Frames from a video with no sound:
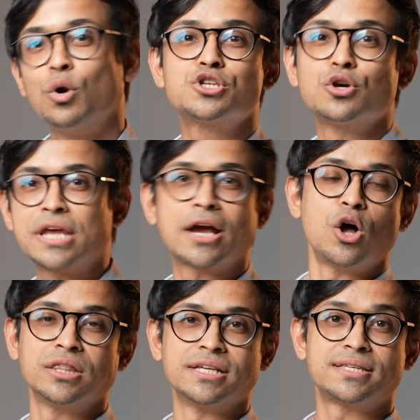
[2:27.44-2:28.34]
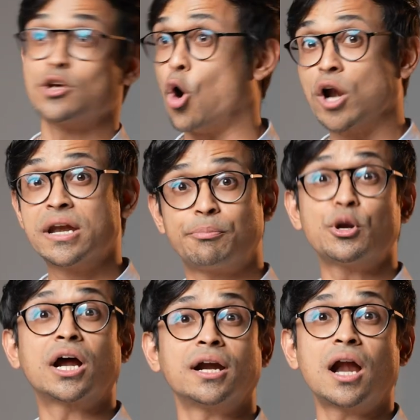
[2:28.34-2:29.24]
What's your take on this, on
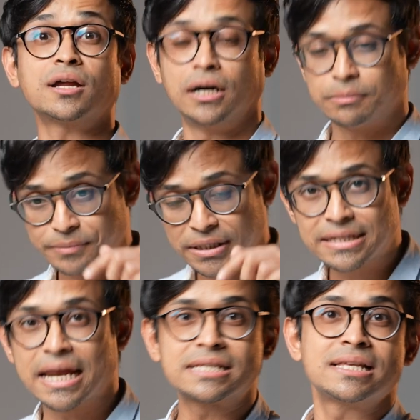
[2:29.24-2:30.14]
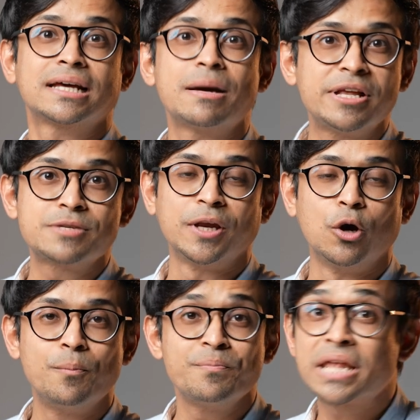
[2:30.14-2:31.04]
Nipuna Karnataka? Tell us in the comments
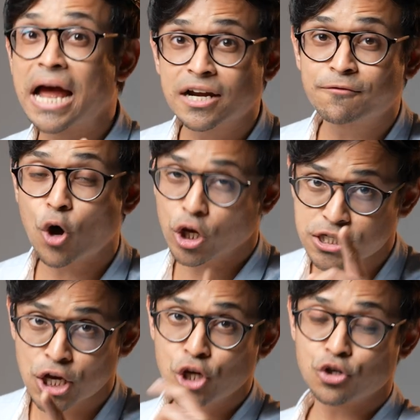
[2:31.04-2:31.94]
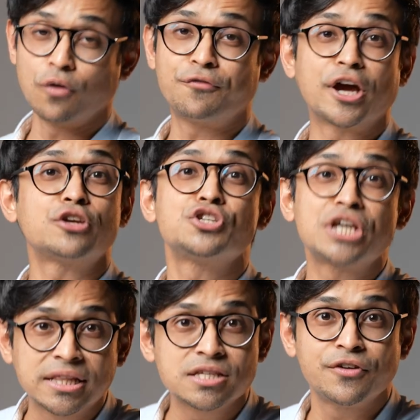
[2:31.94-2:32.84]
below. And of course, don't forget to
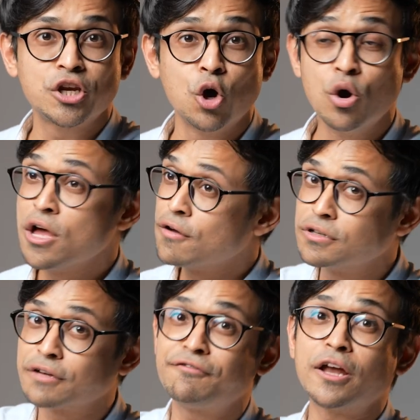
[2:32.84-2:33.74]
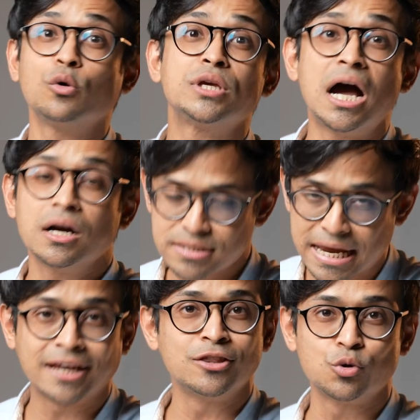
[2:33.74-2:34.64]
share this video with a fellow young
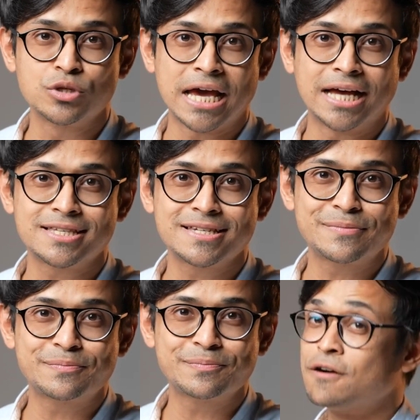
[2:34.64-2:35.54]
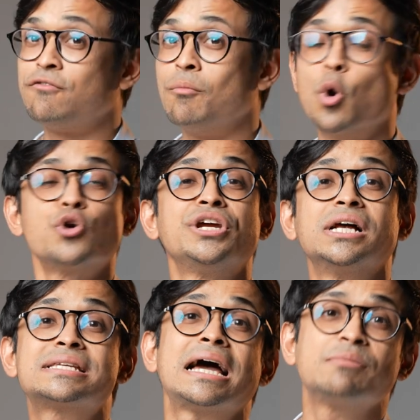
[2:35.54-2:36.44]
tech enthusiast. For more
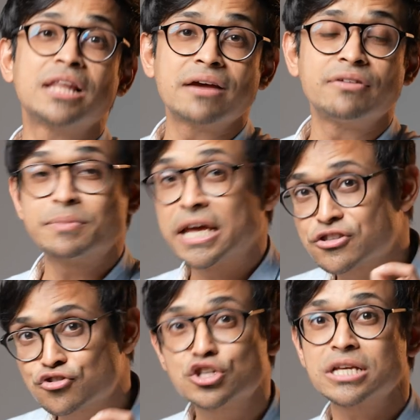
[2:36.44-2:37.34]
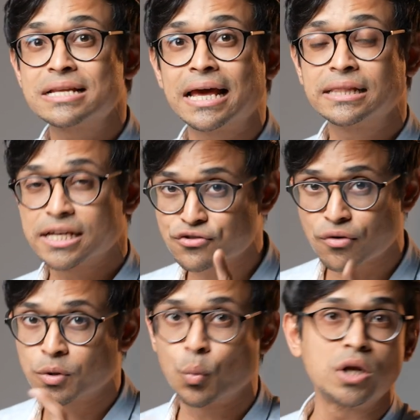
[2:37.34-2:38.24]
real-time live updates just like this
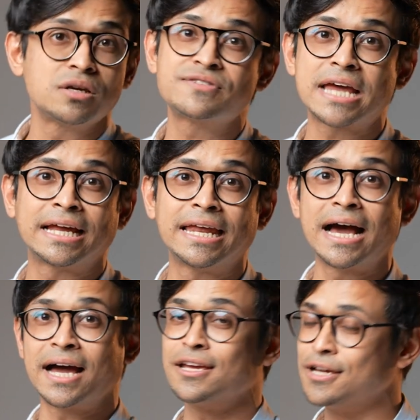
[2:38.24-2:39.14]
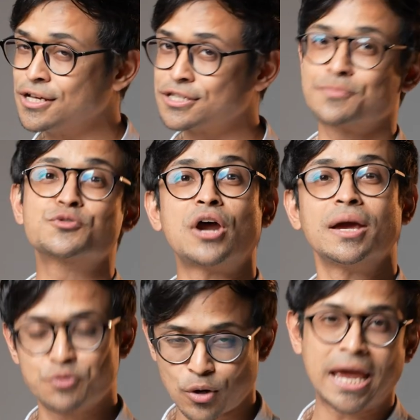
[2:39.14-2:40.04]
from the world of tech and AI,
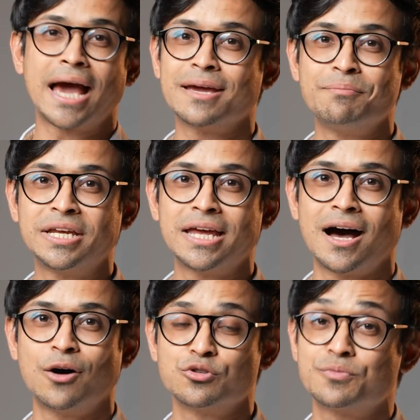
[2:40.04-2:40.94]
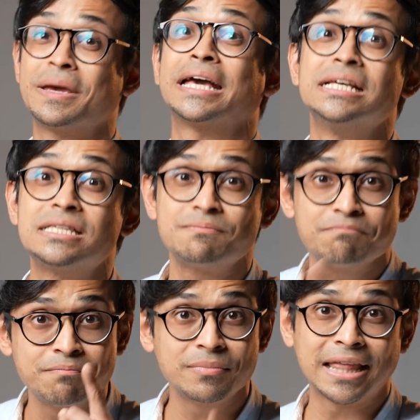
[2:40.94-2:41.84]
subscribe to AIM Media House, because
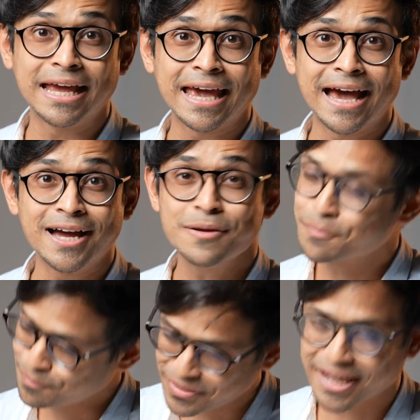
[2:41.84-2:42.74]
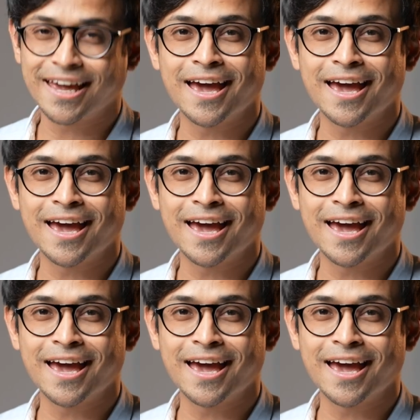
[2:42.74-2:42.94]
think AI, think